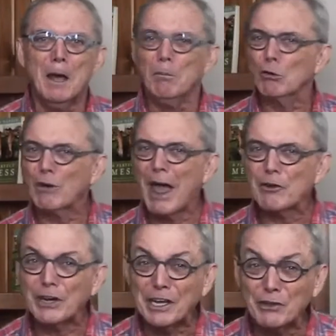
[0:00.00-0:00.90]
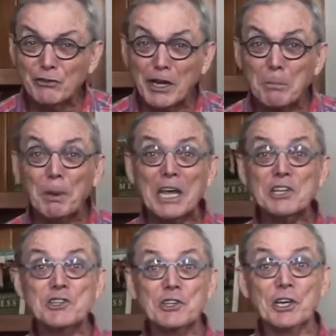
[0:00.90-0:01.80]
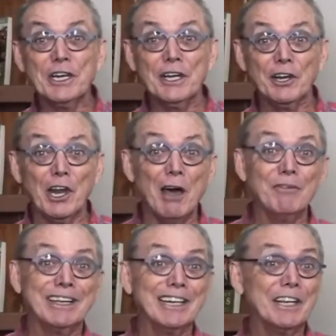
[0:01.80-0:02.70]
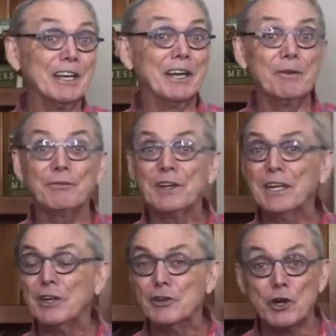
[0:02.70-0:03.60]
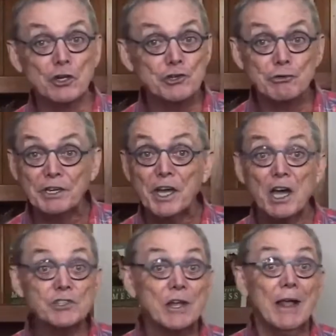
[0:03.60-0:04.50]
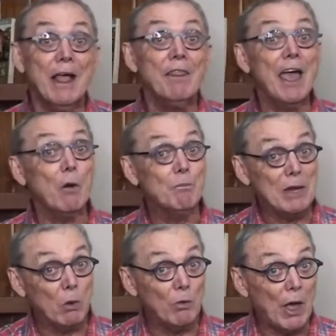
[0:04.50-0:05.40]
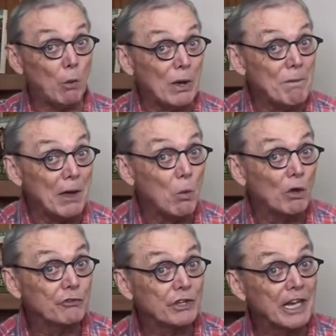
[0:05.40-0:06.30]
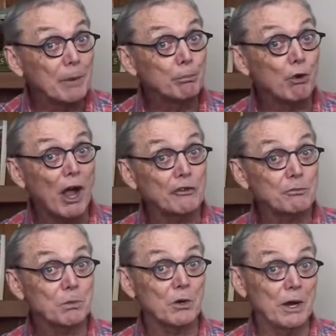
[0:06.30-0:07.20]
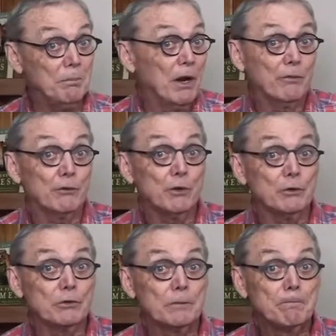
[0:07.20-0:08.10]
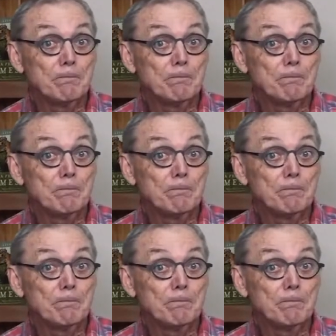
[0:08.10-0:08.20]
But rather He is there patiently and lovingly lifting and nurturing us that we may once again prosper and bear fruit.